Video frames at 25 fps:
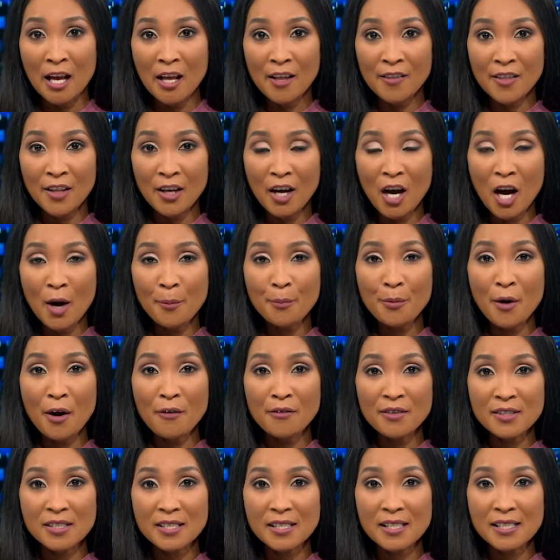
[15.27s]
there are
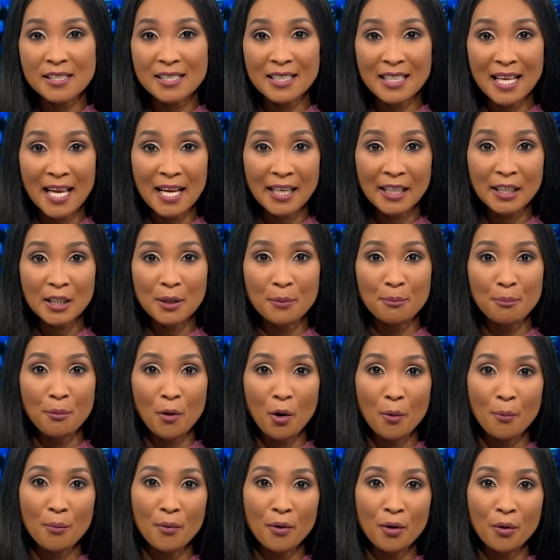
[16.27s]
provinces like
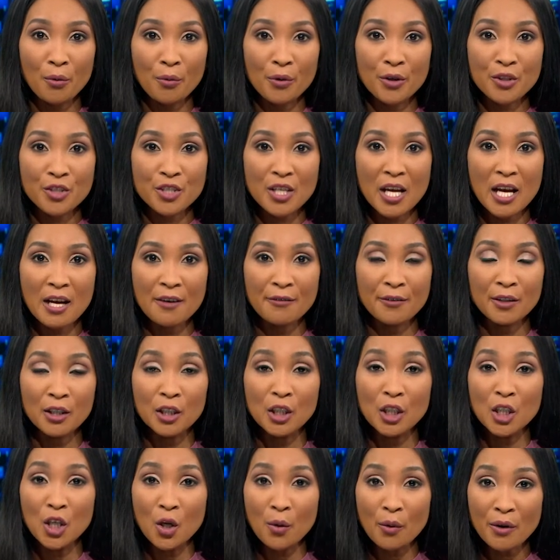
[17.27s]
Limpopo which have a
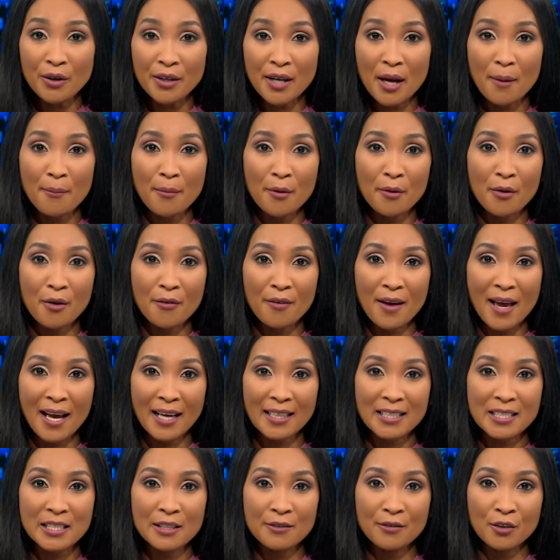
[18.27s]
lower number of
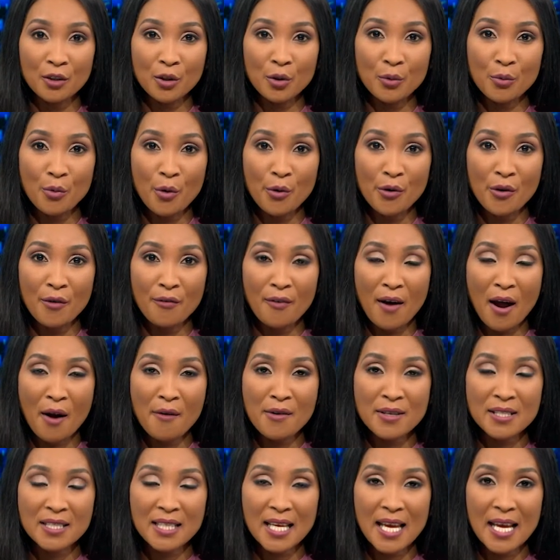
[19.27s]
active
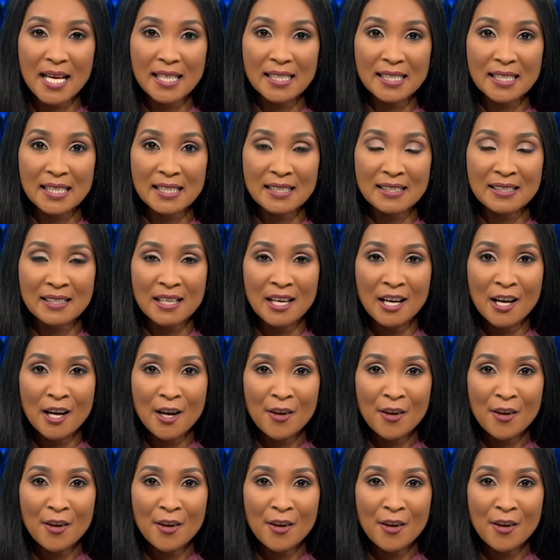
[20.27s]
coronavirus cases.